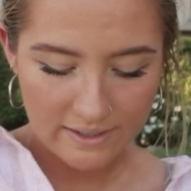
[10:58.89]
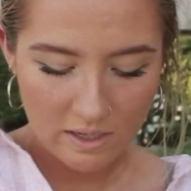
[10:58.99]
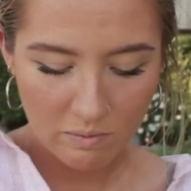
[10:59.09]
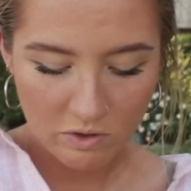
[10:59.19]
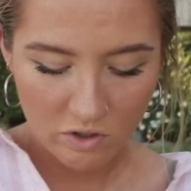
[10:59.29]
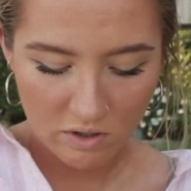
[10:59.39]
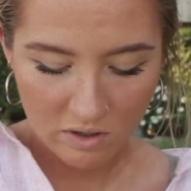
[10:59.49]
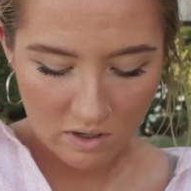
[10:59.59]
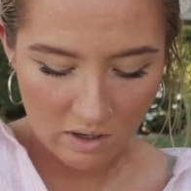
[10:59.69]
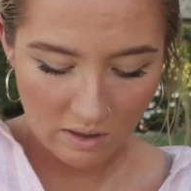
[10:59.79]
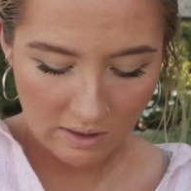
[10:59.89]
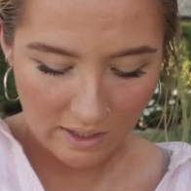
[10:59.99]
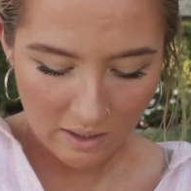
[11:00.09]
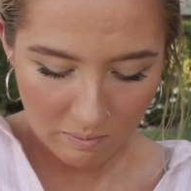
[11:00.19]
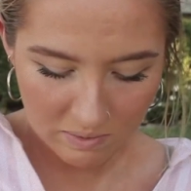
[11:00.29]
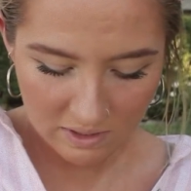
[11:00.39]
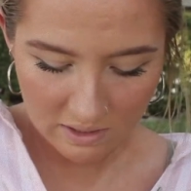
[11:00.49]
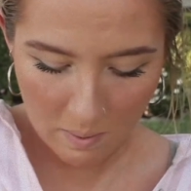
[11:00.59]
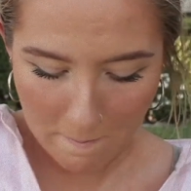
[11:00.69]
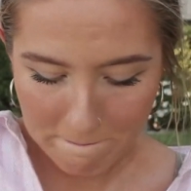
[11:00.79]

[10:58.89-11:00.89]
step, which are lips.